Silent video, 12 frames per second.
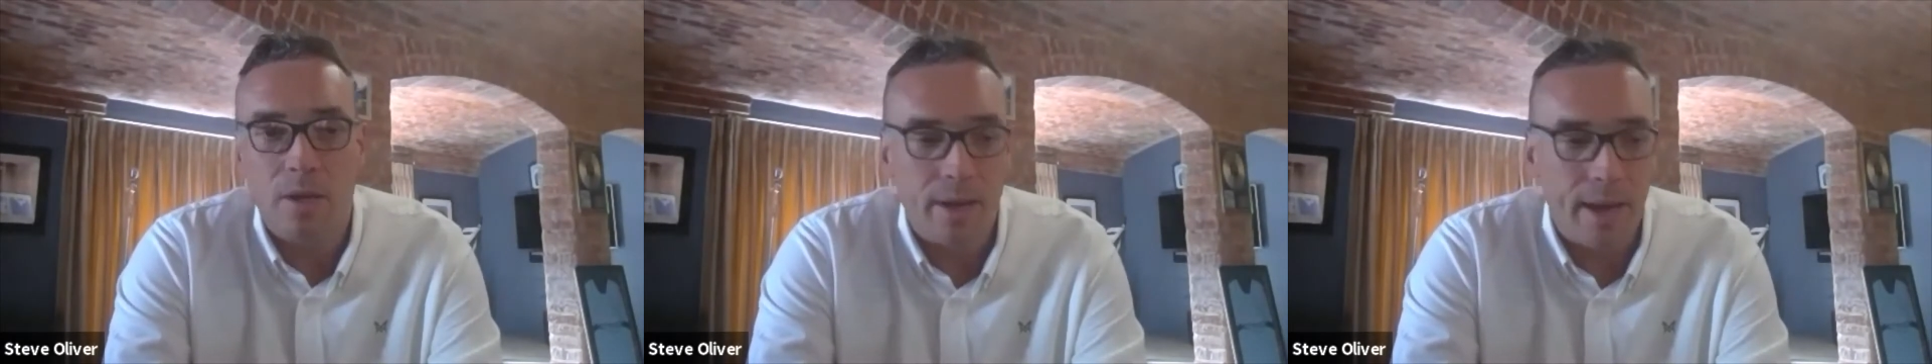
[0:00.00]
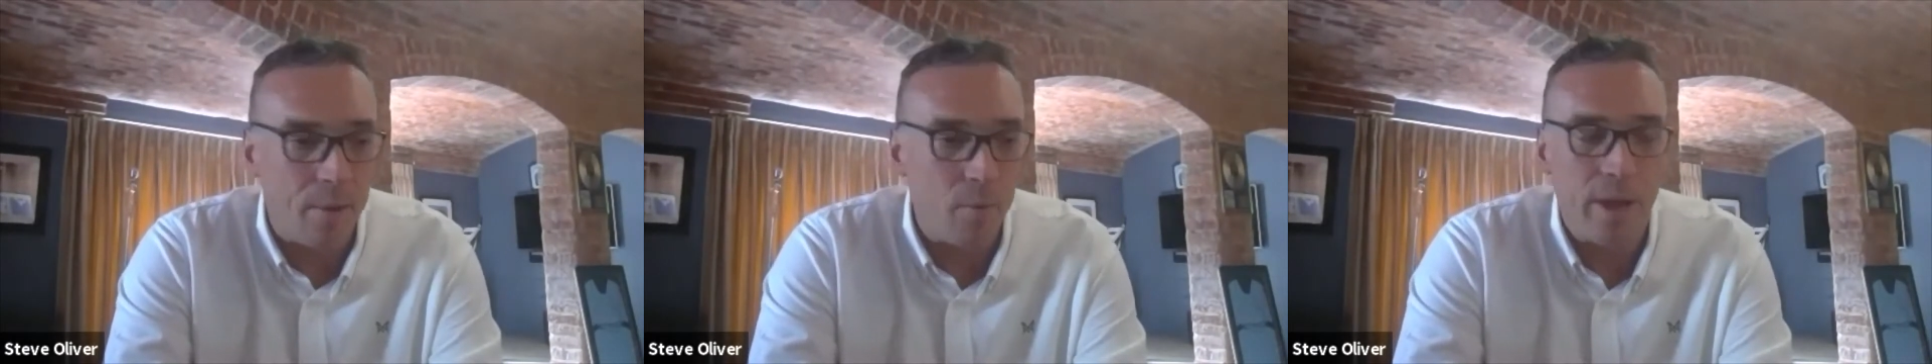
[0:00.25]

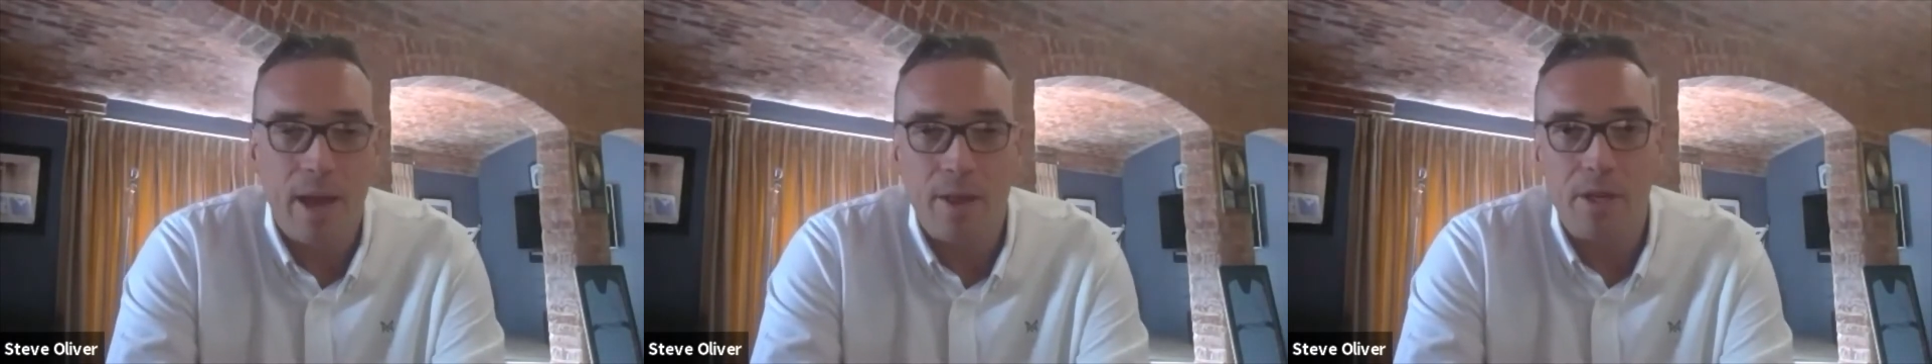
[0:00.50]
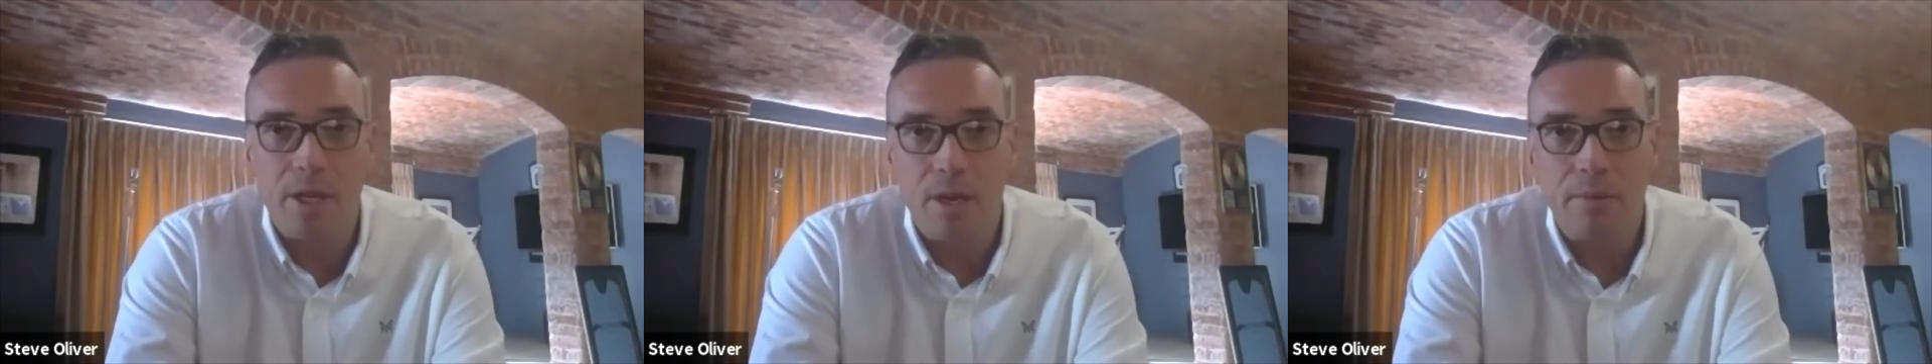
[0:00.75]
now we are
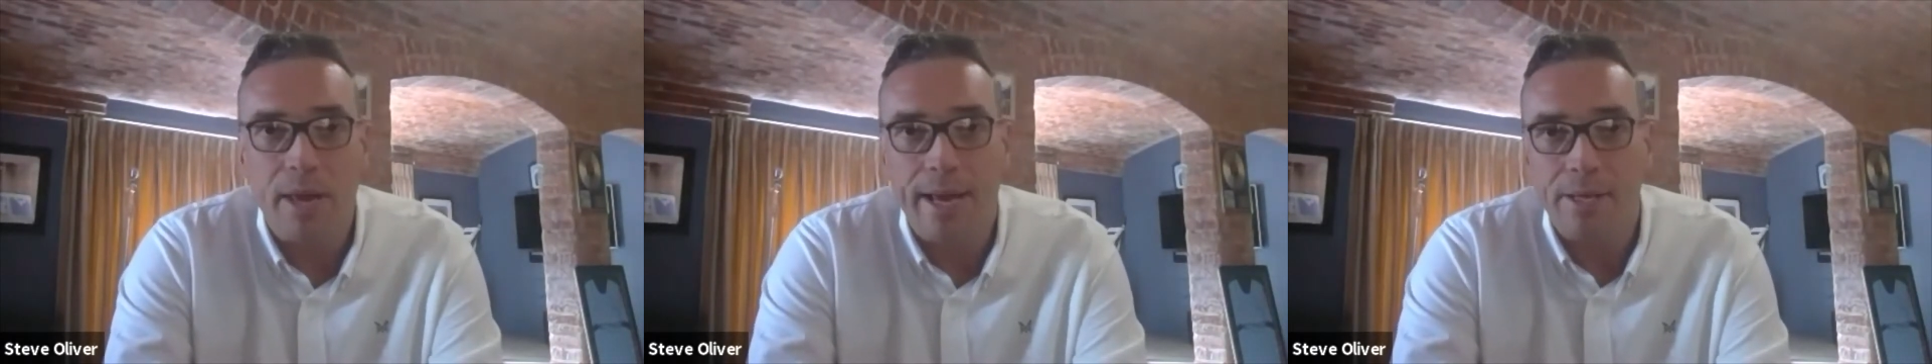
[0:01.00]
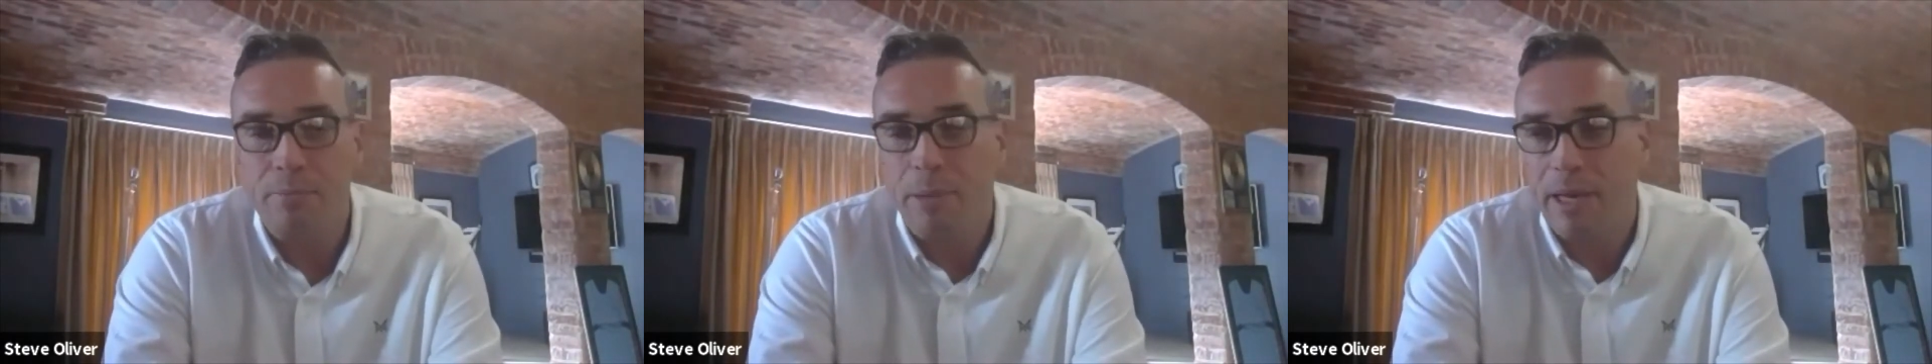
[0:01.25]
the
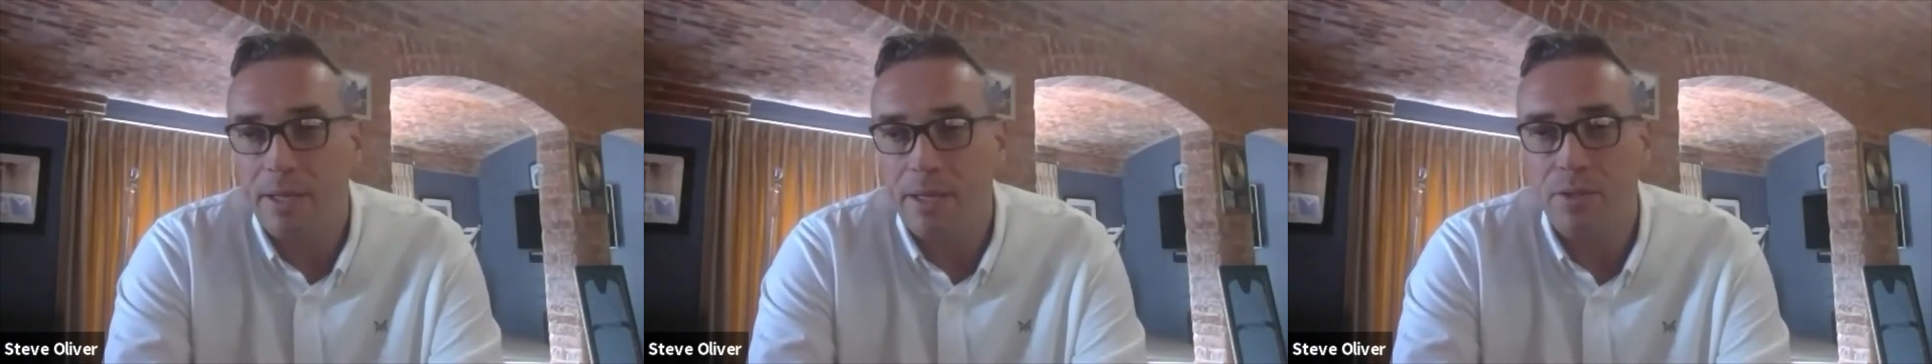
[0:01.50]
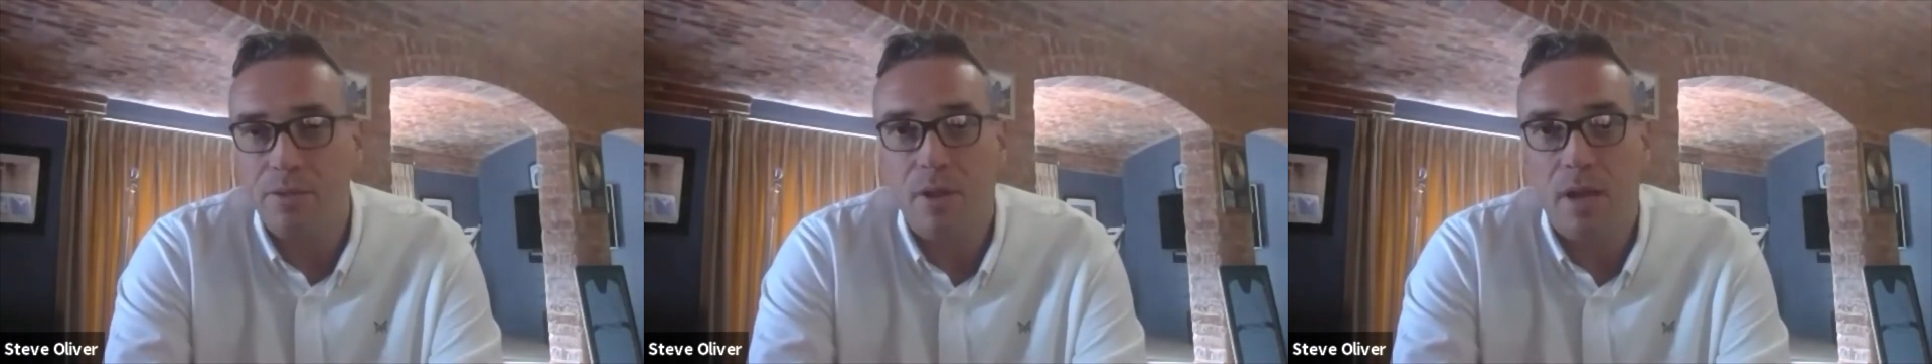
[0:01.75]
UK's
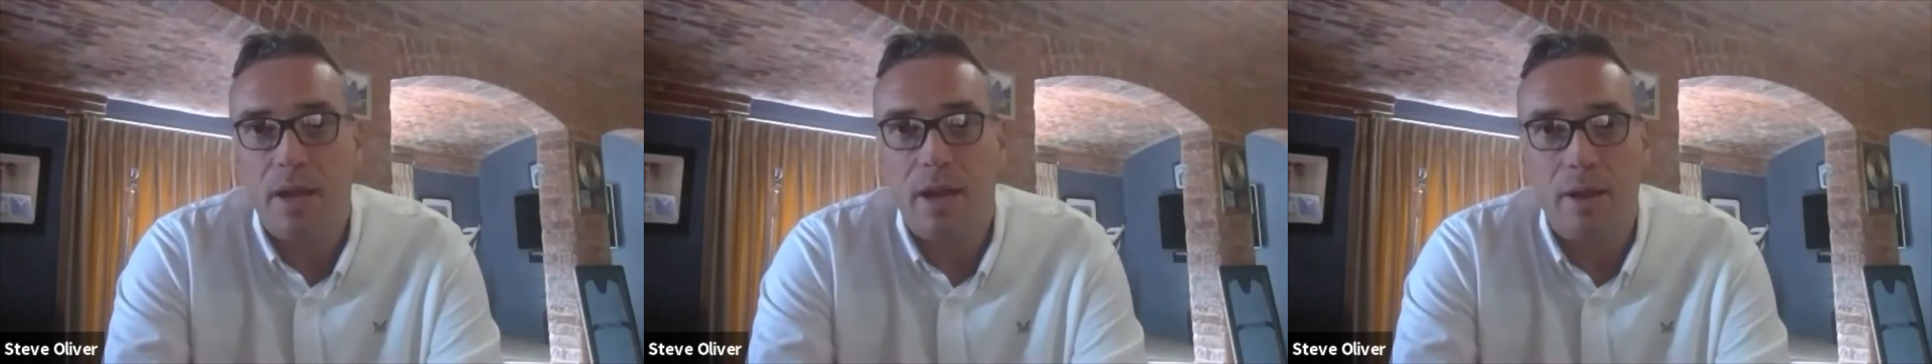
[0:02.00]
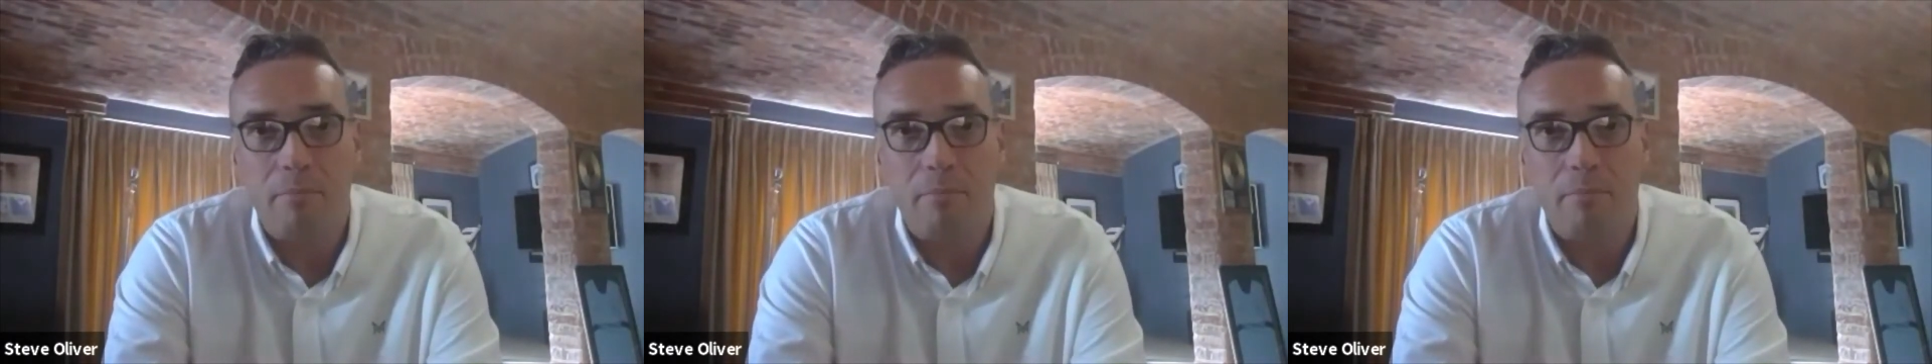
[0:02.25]
biggest uh,